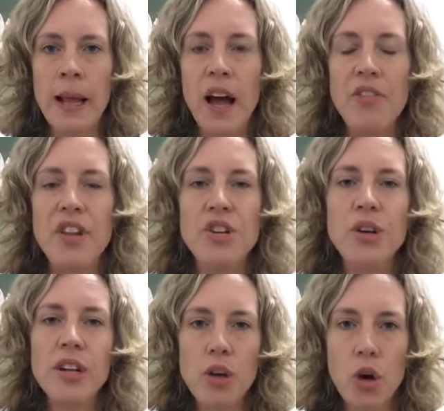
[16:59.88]
And then you
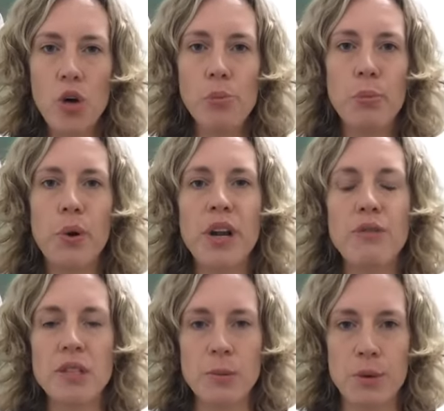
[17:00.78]
get a whole body
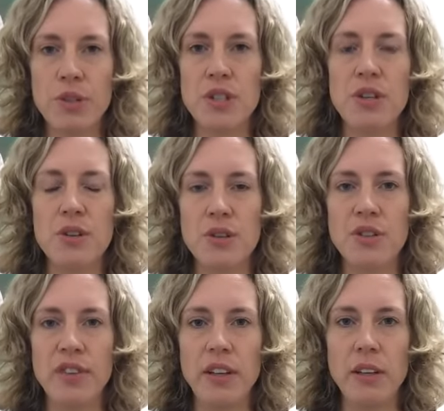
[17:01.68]
response to those
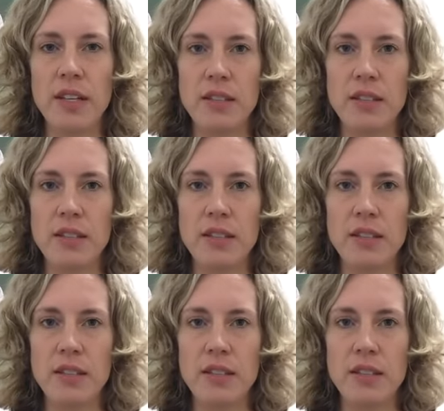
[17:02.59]
feelings,